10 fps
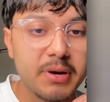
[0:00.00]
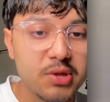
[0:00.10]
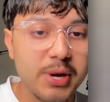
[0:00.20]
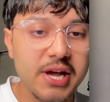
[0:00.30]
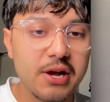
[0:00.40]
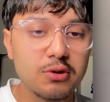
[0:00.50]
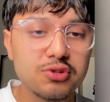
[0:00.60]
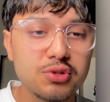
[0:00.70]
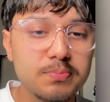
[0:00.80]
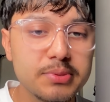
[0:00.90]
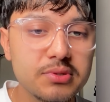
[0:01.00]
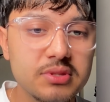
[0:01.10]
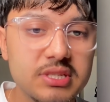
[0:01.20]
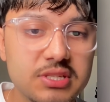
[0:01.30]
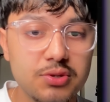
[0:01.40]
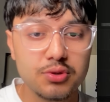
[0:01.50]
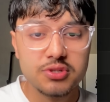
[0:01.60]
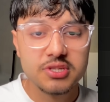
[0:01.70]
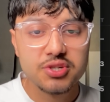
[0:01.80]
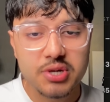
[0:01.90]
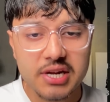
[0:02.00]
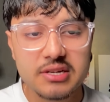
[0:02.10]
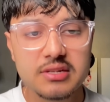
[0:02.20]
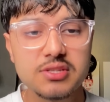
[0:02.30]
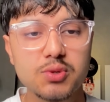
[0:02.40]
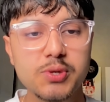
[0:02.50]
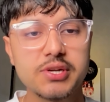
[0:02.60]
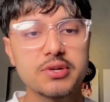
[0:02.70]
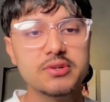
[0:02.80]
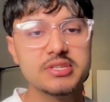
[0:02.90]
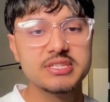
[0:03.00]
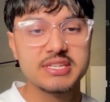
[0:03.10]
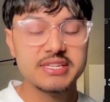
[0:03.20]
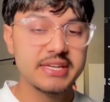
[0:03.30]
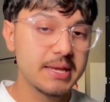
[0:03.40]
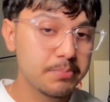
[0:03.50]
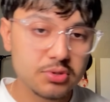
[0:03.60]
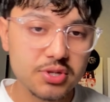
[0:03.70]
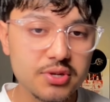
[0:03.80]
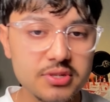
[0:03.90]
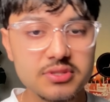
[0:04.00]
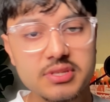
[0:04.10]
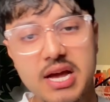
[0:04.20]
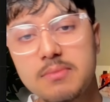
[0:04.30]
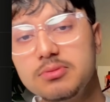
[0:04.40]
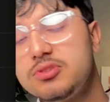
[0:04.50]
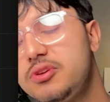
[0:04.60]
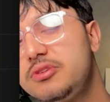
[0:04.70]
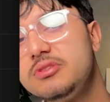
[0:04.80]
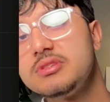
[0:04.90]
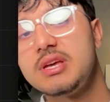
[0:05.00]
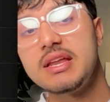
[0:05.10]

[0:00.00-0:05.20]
the way, I also built this usage tracker. So we are going to see input tokens, output tokens, and